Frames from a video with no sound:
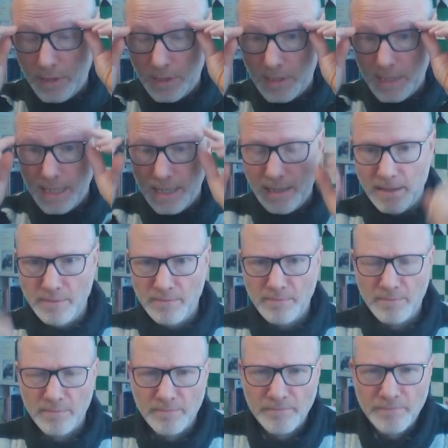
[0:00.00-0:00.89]
is dead,
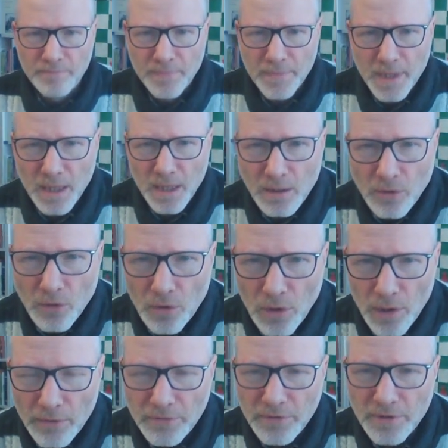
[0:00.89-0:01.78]
and
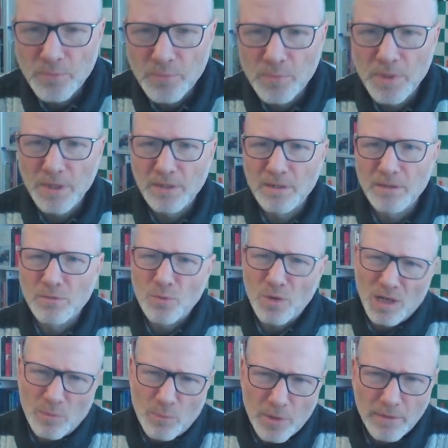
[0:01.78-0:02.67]
all of his pieces,
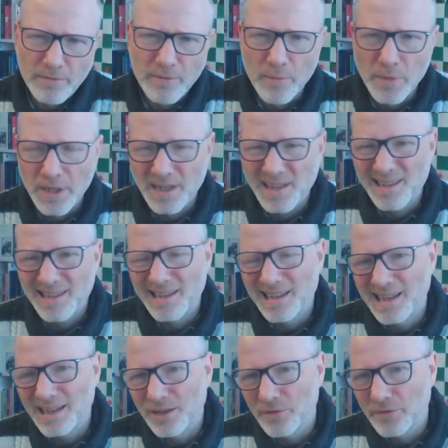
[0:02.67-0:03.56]
well, apart from the knight
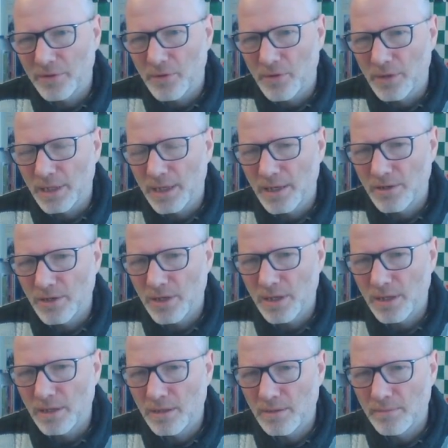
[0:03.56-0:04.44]
again on
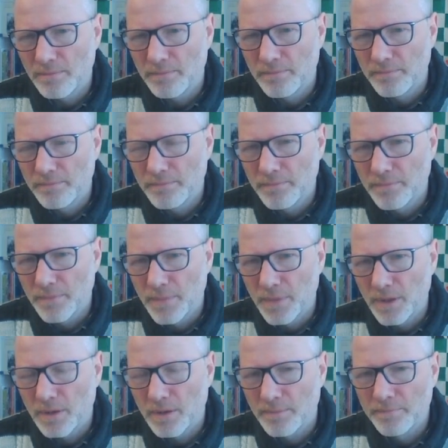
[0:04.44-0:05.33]
h8.
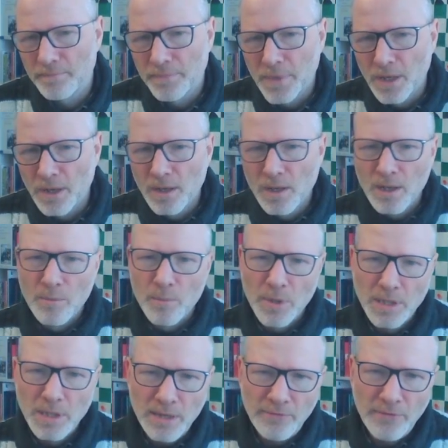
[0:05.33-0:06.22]

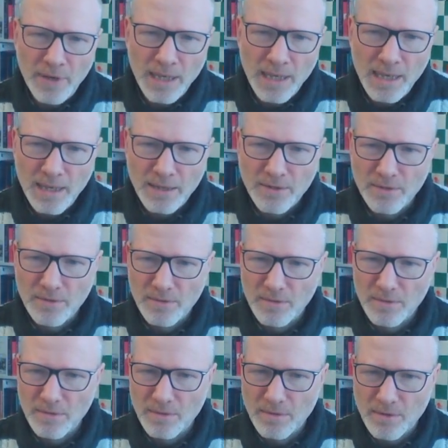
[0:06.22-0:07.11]
But if I get
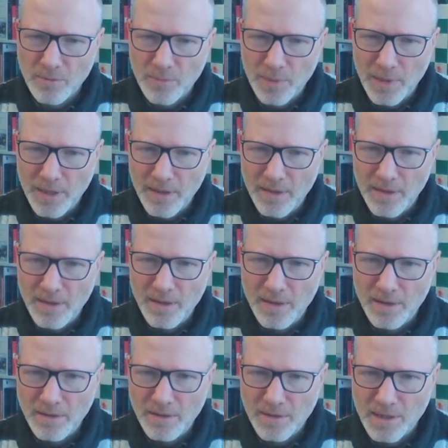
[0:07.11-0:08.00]
to play
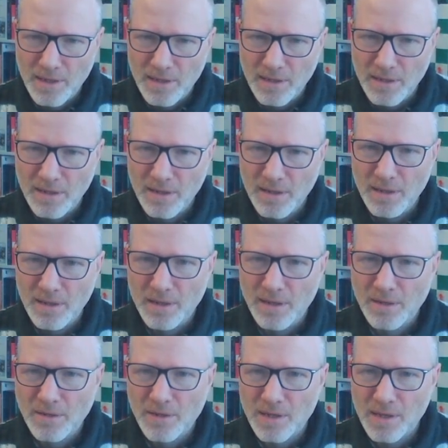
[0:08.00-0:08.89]
this and
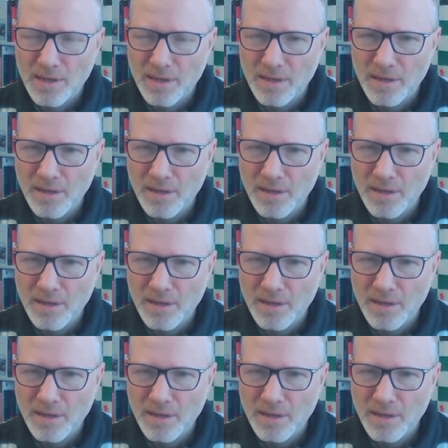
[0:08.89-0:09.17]
this and